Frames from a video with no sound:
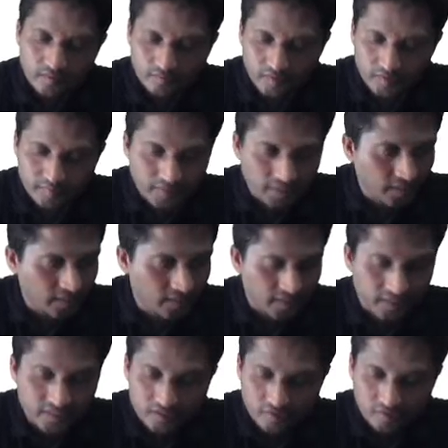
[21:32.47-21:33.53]
1 by
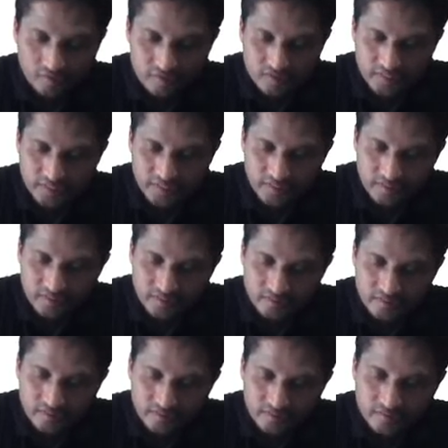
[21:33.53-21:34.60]
100 is a constant.
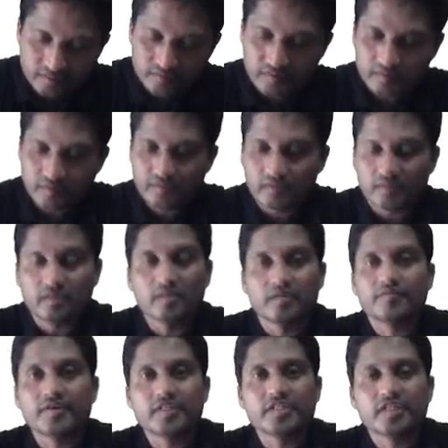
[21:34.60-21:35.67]

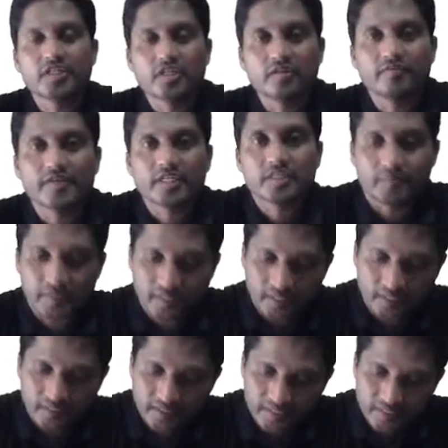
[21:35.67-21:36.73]
Differentiation of x per
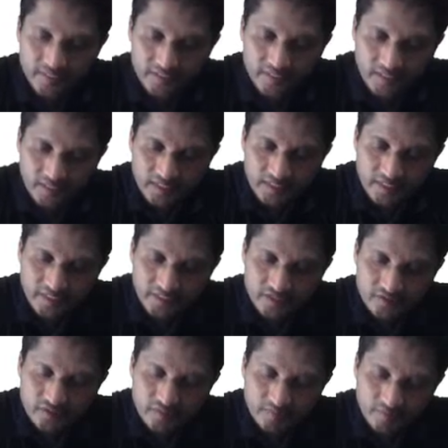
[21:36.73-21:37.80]
100 is 100 x
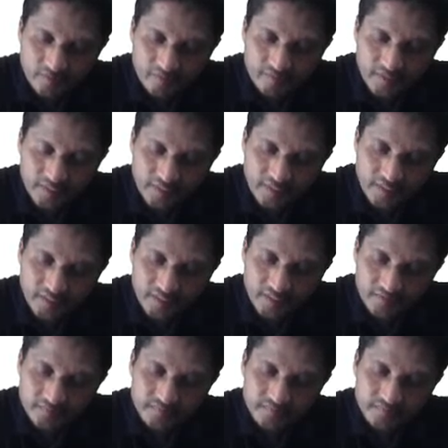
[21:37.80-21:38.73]
to the power of 99